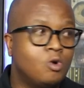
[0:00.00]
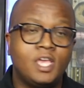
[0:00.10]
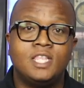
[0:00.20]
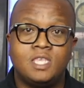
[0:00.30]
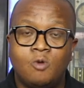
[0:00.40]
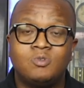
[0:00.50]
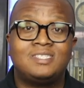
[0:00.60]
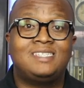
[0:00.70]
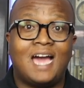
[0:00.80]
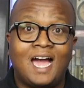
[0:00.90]
No,
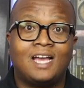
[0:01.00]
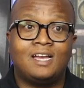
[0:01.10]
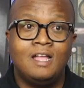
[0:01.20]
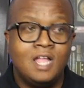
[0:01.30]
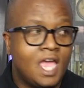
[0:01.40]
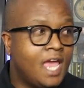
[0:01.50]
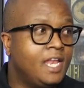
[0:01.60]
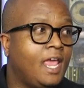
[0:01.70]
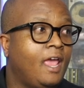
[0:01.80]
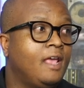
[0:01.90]
it was dark.
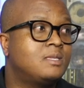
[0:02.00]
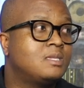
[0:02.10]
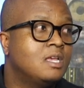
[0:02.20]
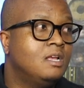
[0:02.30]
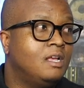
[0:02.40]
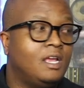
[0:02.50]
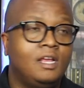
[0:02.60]
And it